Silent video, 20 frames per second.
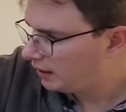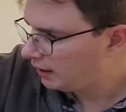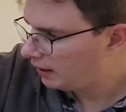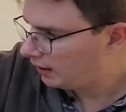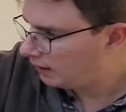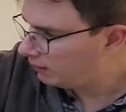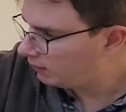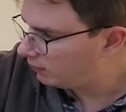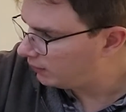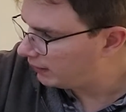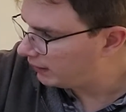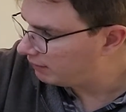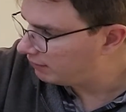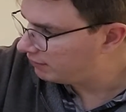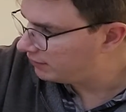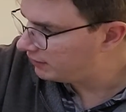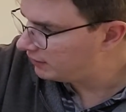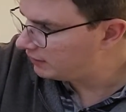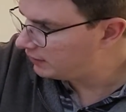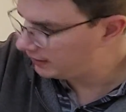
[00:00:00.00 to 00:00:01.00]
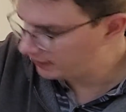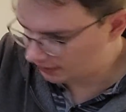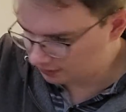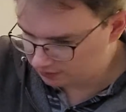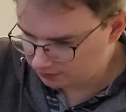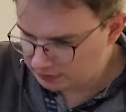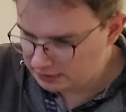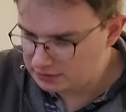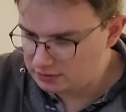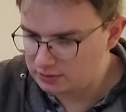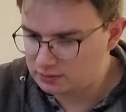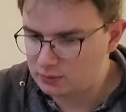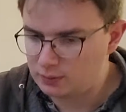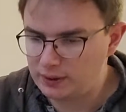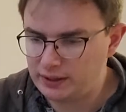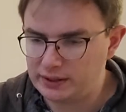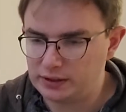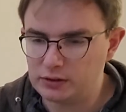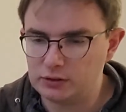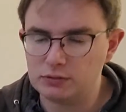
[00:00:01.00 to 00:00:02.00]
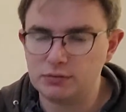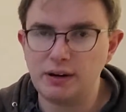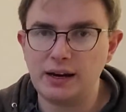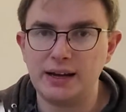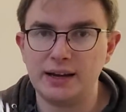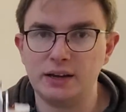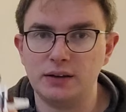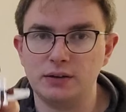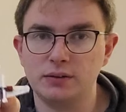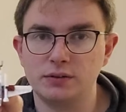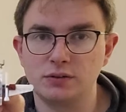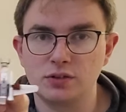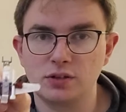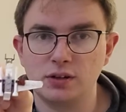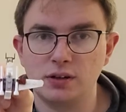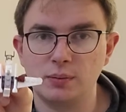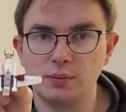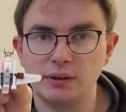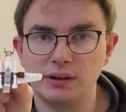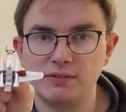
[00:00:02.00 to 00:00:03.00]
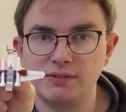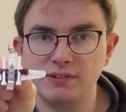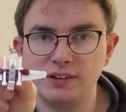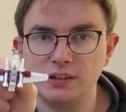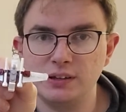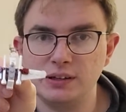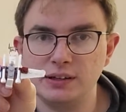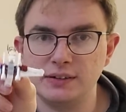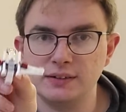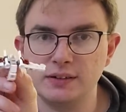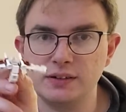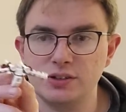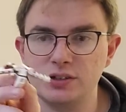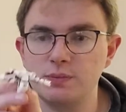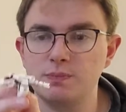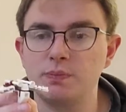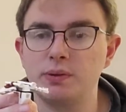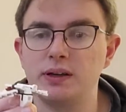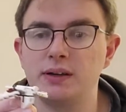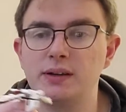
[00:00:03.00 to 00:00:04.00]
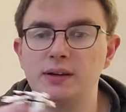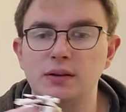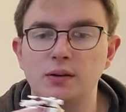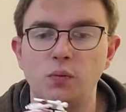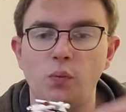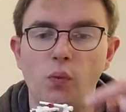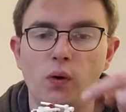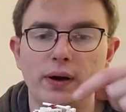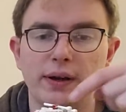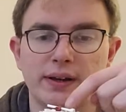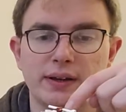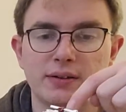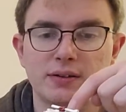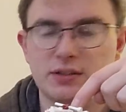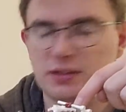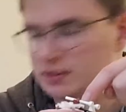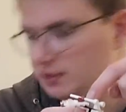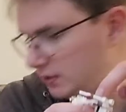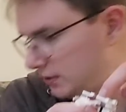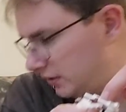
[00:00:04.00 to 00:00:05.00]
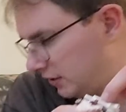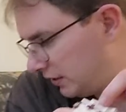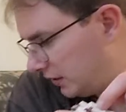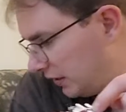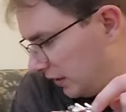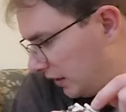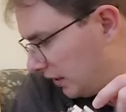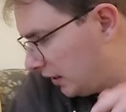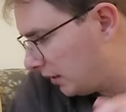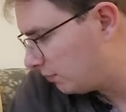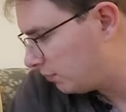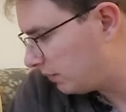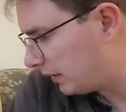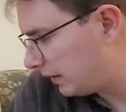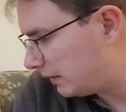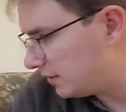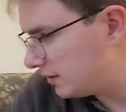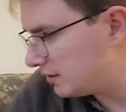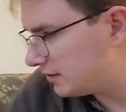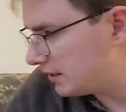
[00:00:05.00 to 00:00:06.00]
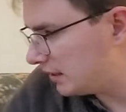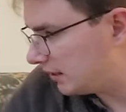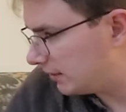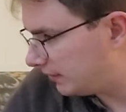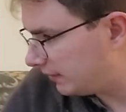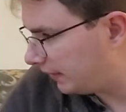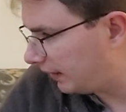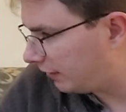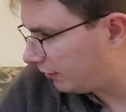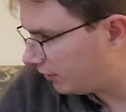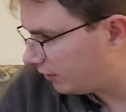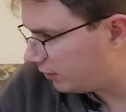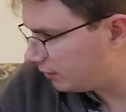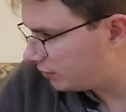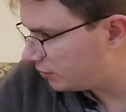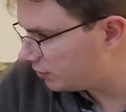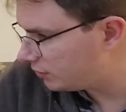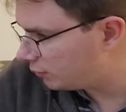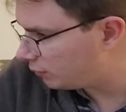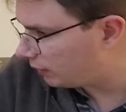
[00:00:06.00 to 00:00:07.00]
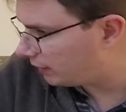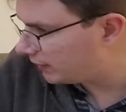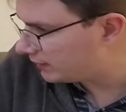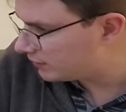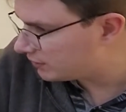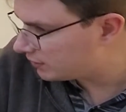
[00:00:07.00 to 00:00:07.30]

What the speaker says: out of the way. I feel like it's quite grey on top. I feel like there should be a white pieces there, and there are 2 white